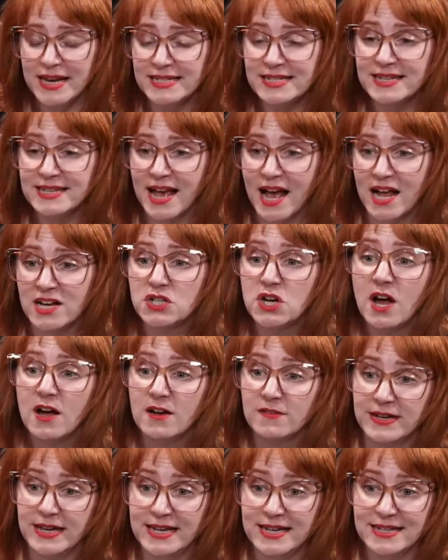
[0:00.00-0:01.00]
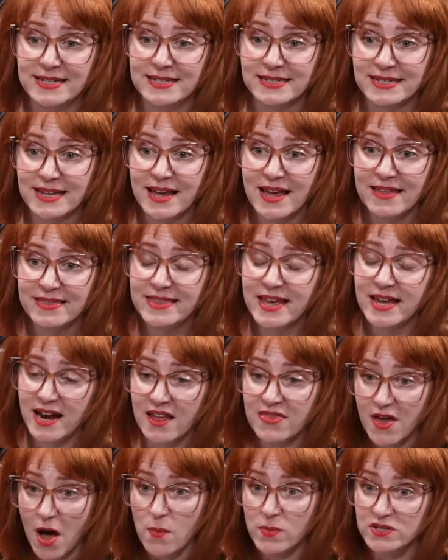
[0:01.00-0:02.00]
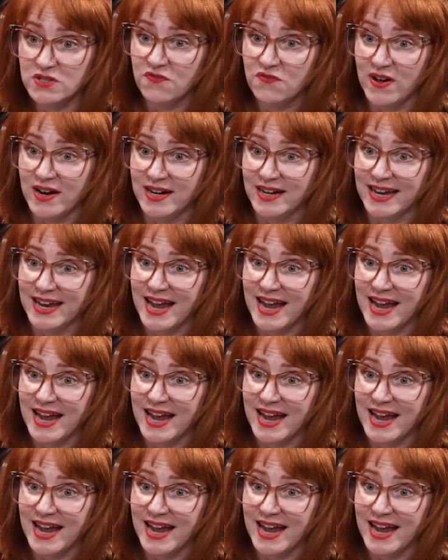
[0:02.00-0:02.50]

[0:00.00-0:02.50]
sketch of his that I thought was funny.